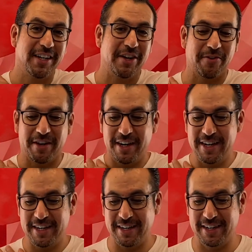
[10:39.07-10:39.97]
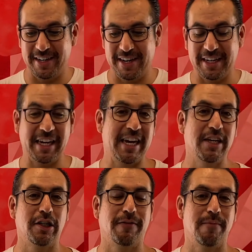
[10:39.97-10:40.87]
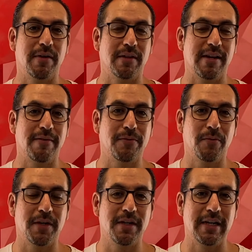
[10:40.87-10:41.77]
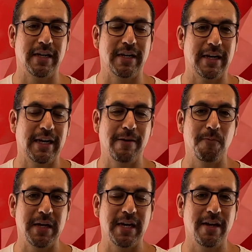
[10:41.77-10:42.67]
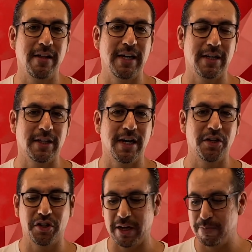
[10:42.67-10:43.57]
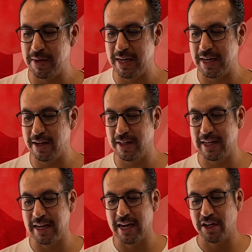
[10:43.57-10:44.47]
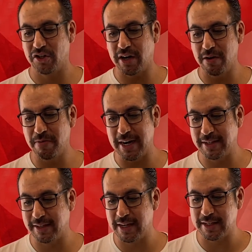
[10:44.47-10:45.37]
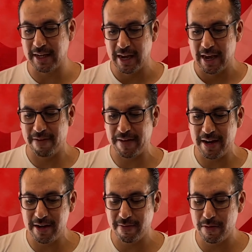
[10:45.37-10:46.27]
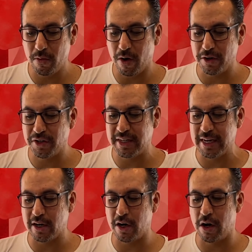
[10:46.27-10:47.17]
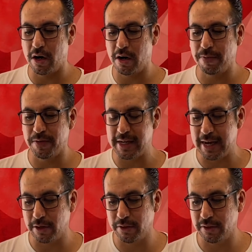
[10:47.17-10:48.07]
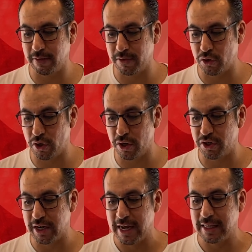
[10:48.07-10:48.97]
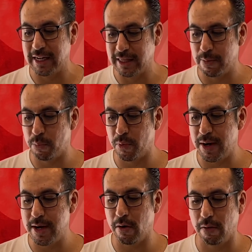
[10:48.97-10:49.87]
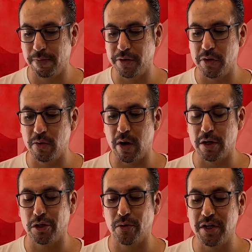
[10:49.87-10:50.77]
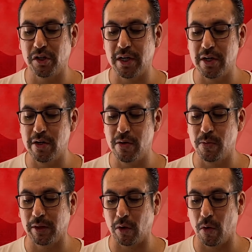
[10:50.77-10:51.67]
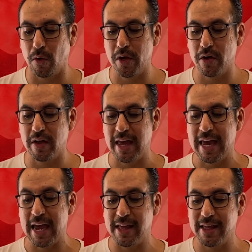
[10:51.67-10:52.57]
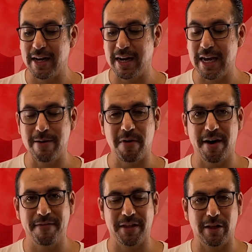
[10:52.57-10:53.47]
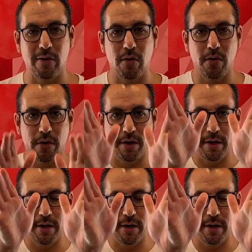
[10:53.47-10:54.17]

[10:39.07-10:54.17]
right? A kiss from a loved one. It can be healing. A touch can be healing. John writes this: if any of you are sick, call for the elders of the church. Let them pray over you, anointing you with oil in the name of the Lord.